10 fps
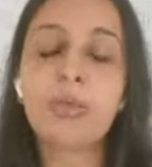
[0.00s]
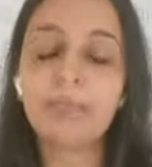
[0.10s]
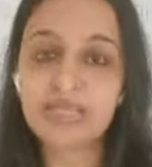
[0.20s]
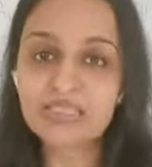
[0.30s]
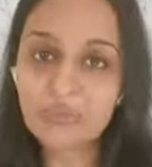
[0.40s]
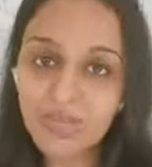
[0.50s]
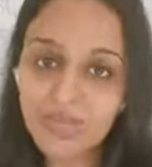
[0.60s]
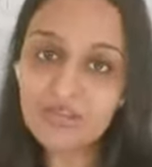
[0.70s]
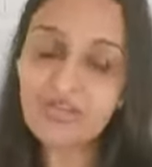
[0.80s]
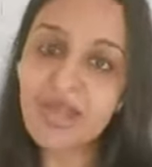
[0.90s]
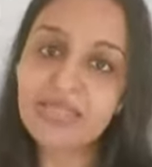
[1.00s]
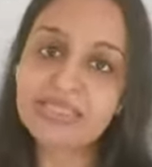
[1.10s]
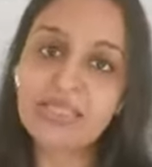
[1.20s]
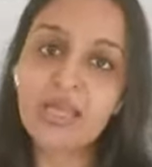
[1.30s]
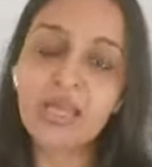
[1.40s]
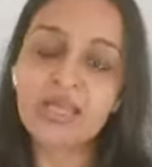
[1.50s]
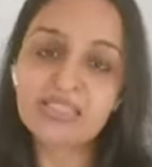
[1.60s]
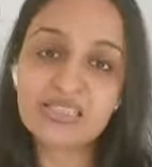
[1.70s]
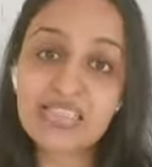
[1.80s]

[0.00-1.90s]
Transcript: because millet rice is